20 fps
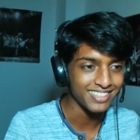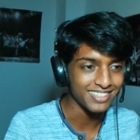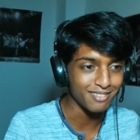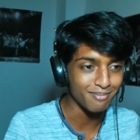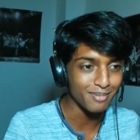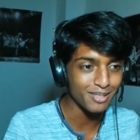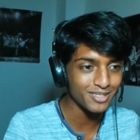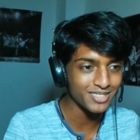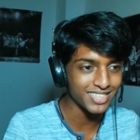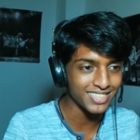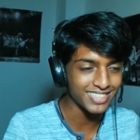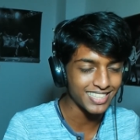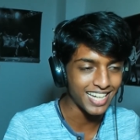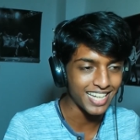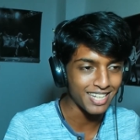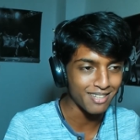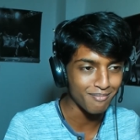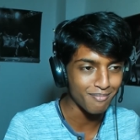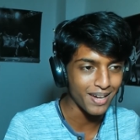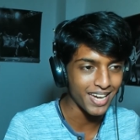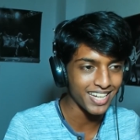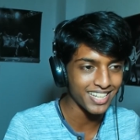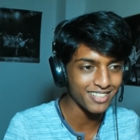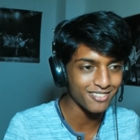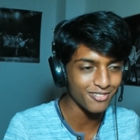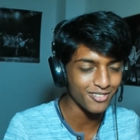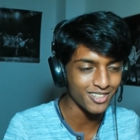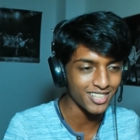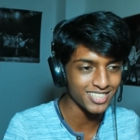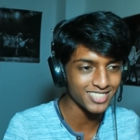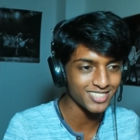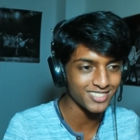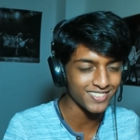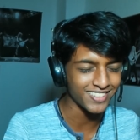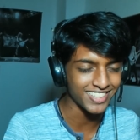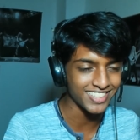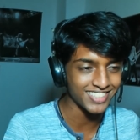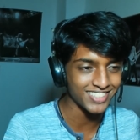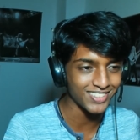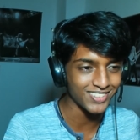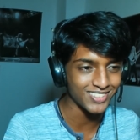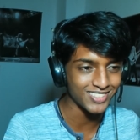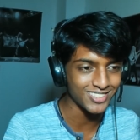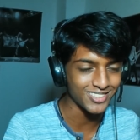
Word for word: the music that he made for us to enjoy.